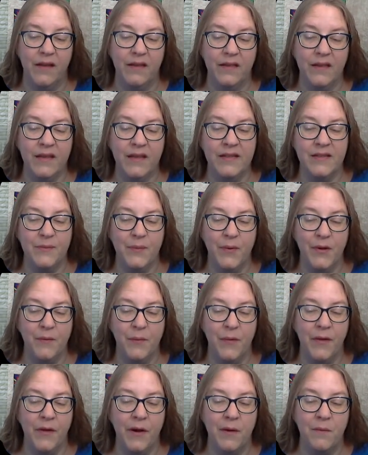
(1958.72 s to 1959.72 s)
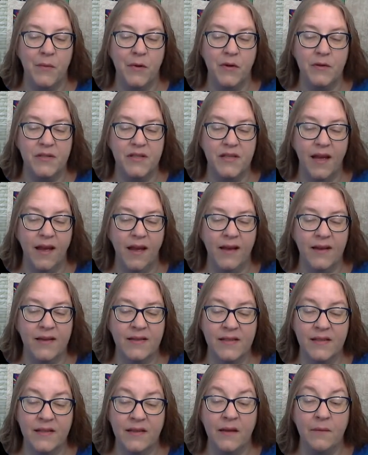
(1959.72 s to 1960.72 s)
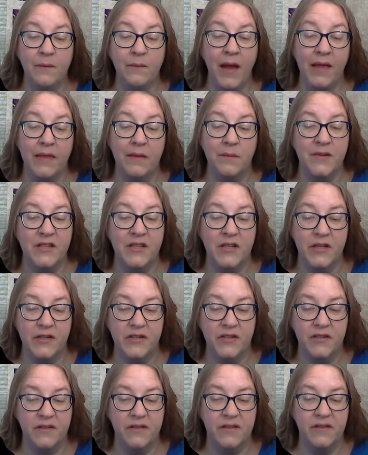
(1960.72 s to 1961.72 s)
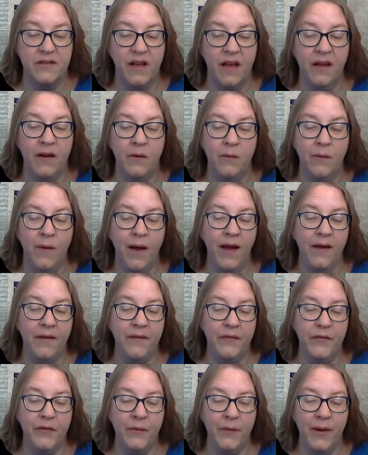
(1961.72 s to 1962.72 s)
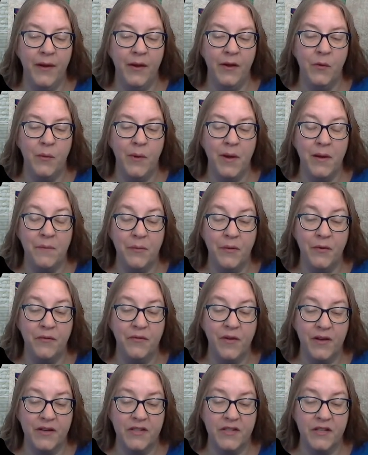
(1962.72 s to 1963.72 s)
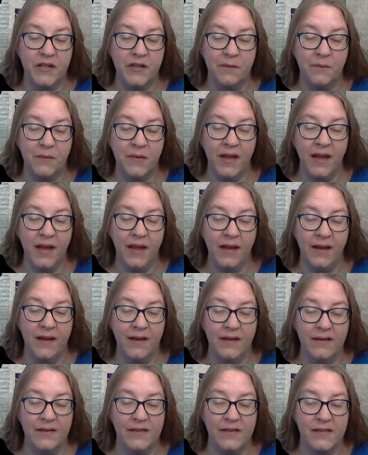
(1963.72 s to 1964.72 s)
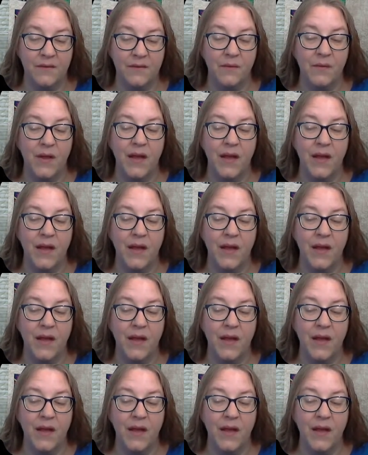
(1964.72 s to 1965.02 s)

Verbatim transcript: These people are most excellent mathematicians and arrive to a great perfection in mechanics